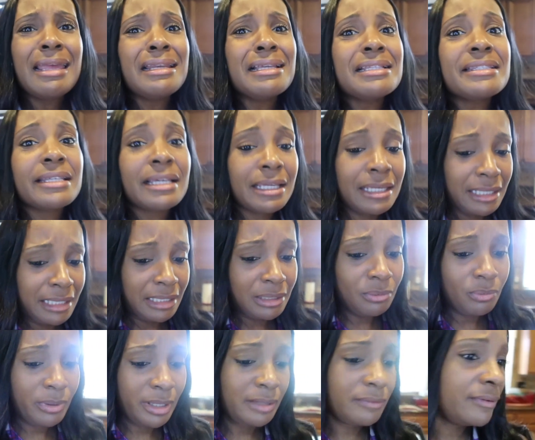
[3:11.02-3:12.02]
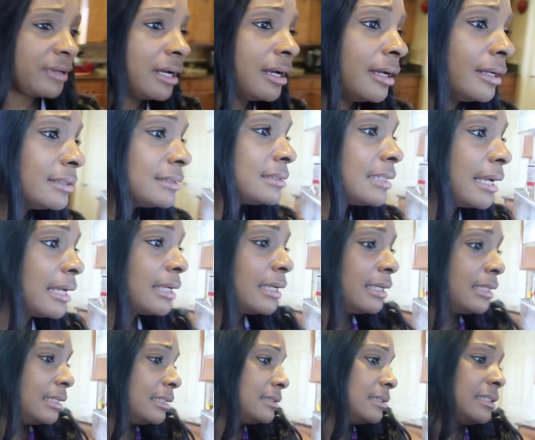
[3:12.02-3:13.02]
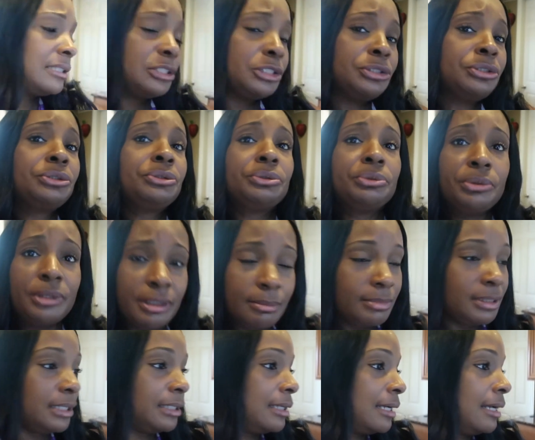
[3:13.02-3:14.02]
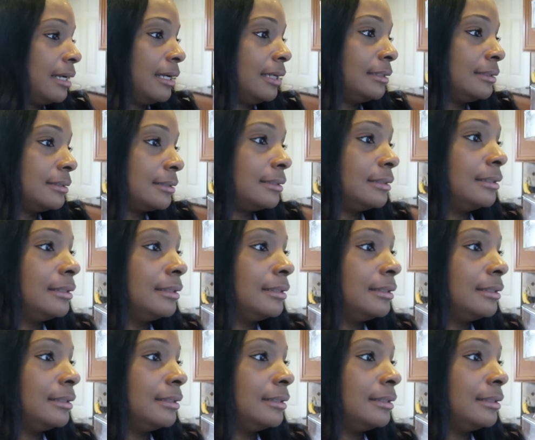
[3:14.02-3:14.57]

and it's a heat wave, guys. Like it is extremely hot